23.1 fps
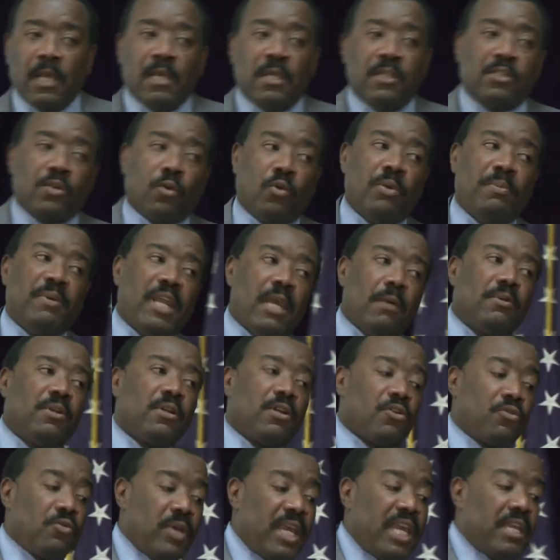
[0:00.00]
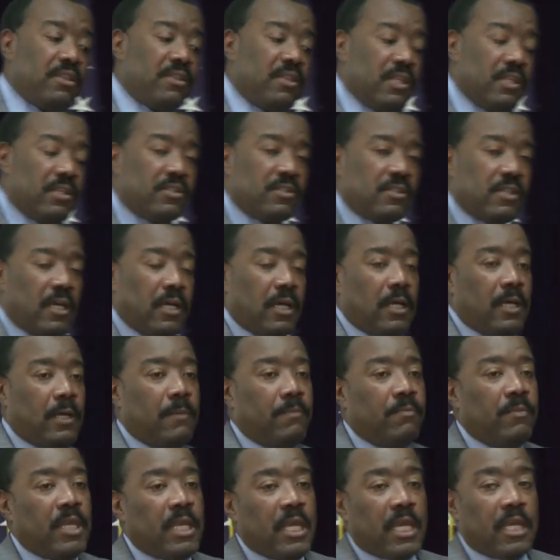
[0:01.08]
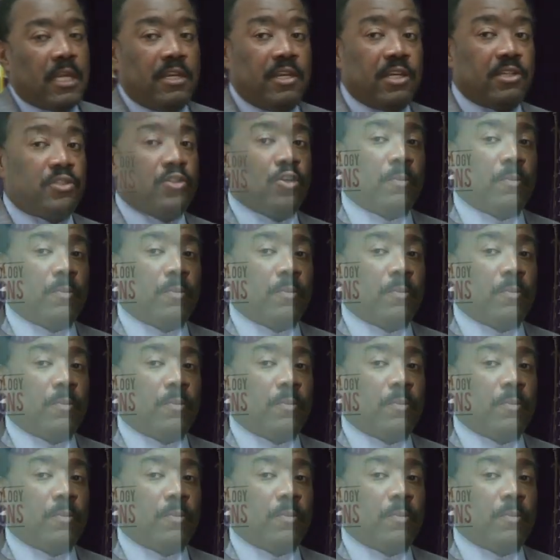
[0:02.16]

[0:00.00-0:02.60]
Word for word: So we've been able to create this, uh, in addition to